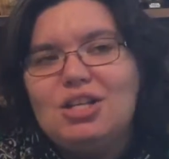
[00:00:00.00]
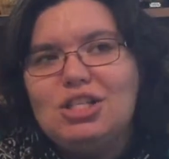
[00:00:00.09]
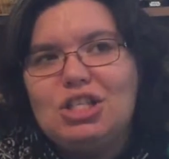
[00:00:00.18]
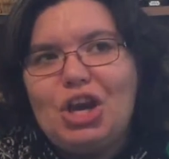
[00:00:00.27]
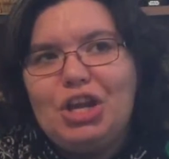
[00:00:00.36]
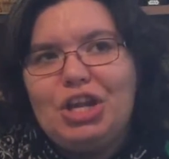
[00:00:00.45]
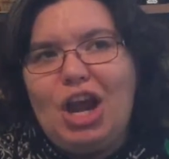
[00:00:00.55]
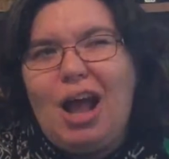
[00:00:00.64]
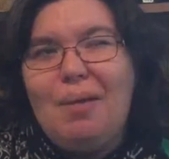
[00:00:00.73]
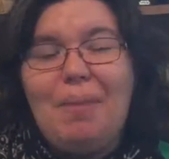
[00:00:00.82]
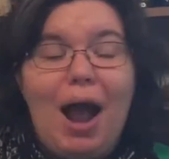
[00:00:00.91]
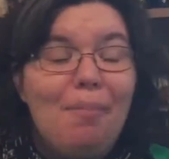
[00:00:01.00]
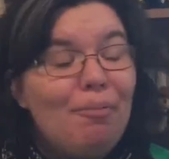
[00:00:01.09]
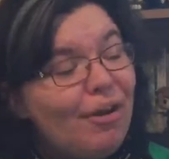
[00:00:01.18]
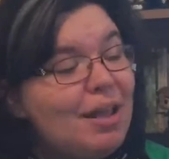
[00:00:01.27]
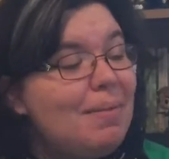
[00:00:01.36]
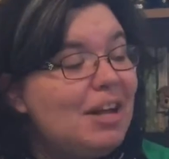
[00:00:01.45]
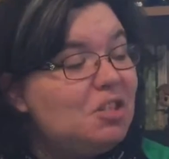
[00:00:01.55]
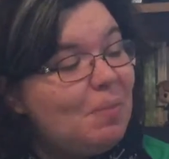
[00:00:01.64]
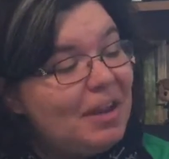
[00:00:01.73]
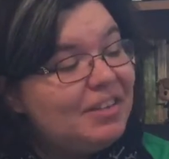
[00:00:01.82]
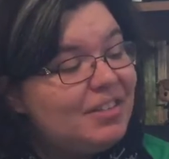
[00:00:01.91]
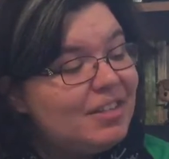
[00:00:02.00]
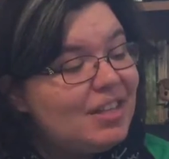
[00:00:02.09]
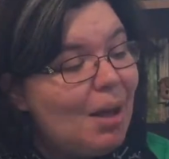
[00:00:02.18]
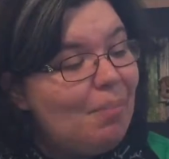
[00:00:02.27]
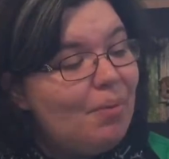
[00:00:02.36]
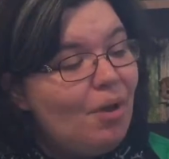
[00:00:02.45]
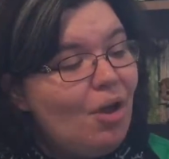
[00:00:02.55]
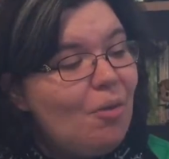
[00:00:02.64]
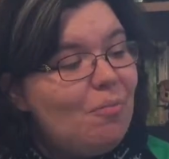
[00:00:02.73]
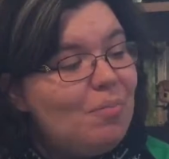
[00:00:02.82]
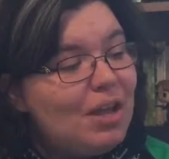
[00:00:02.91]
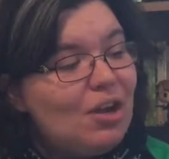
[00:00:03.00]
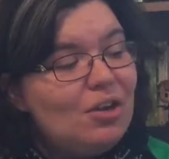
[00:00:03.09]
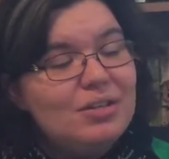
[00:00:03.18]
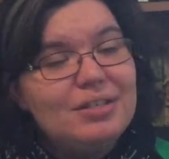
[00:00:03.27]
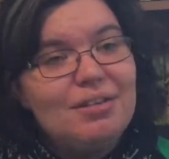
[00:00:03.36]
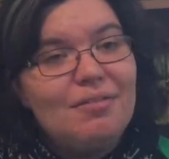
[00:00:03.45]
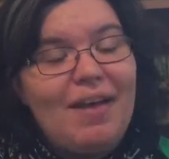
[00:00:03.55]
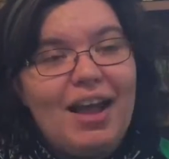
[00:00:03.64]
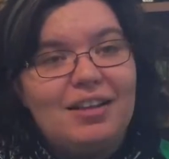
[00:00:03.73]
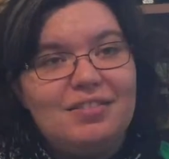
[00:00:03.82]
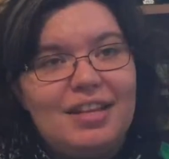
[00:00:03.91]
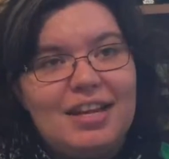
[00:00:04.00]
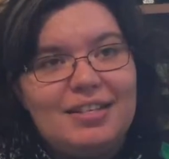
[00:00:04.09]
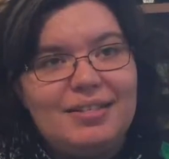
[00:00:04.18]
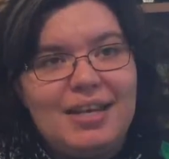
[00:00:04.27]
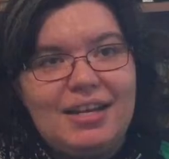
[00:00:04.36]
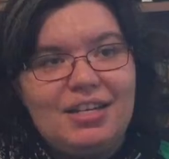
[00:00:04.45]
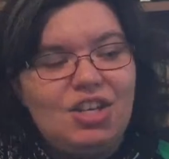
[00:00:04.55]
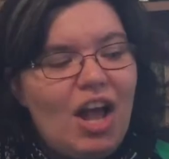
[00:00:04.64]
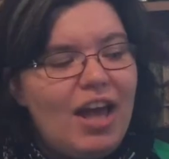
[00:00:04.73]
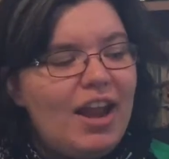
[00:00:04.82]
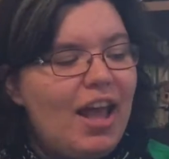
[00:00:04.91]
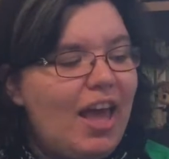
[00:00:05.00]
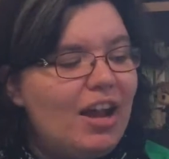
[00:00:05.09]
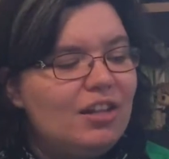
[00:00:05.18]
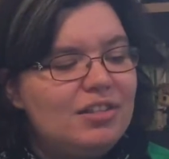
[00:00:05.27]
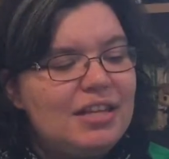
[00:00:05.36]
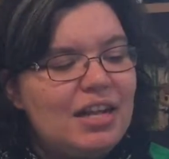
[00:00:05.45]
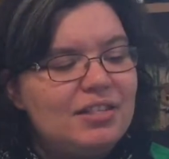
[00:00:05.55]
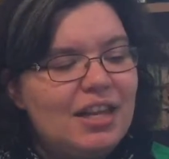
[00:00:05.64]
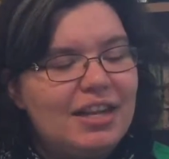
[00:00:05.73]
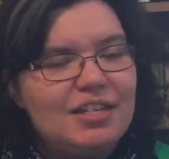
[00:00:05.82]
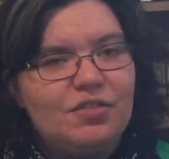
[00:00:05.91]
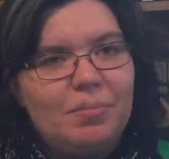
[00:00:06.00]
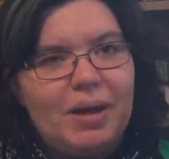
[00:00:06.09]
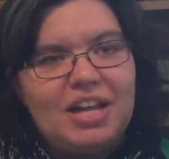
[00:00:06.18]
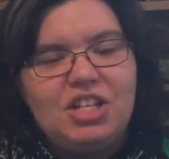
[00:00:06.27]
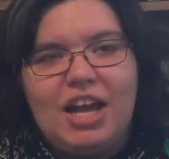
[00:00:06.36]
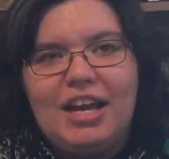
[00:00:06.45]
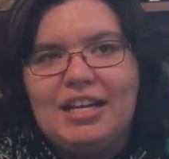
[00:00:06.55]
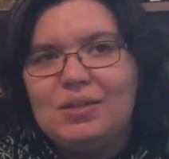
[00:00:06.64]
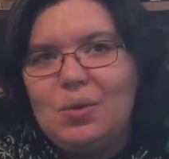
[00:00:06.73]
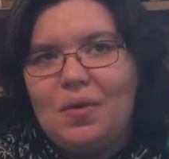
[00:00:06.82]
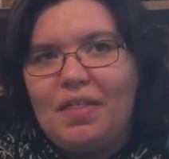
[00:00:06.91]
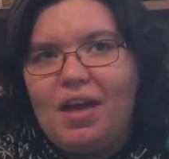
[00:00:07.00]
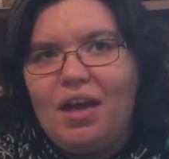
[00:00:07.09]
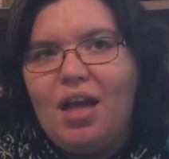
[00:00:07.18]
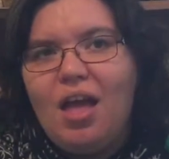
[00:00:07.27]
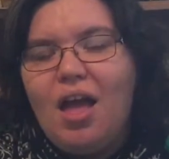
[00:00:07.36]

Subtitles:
So, you know, I pretty much picked this up because of the fact that it's set in China and it sounds like it's by a Chinese author